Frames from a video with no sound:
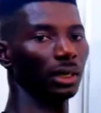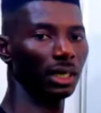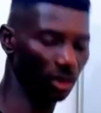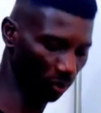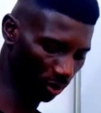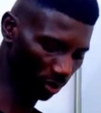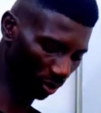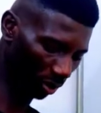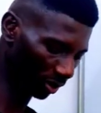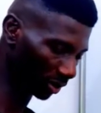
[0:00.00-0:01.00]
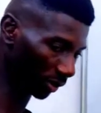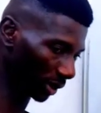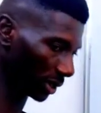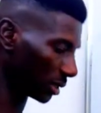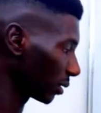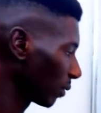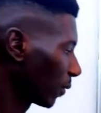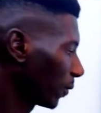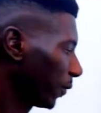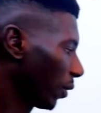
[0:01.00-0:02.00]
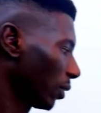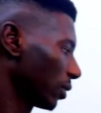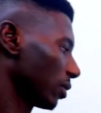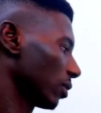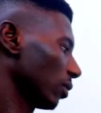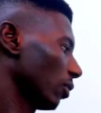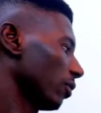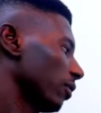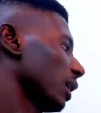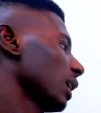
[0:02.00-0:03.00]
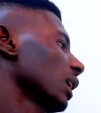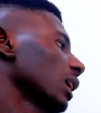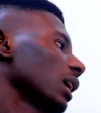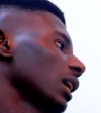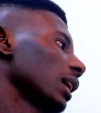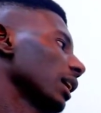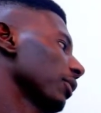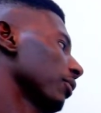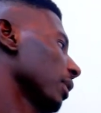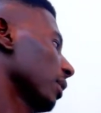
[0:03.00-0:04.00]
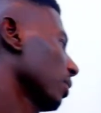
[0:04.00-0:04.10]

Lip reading: That is what you call stress. Force over area.